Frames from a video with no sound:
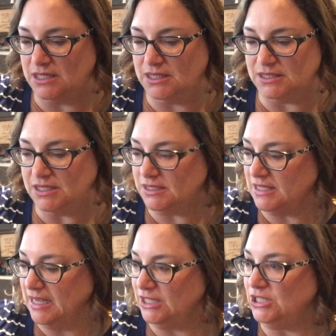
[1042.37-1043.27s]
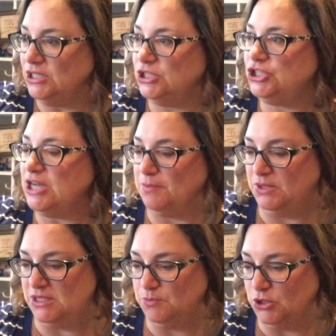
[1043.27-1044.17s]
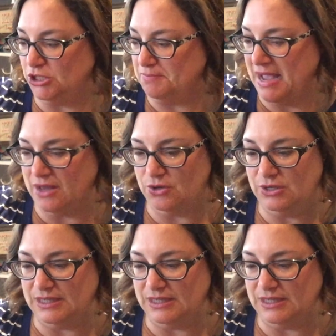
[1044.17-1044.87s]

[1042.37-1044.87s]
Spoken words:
This is a shepherd's bush pattern.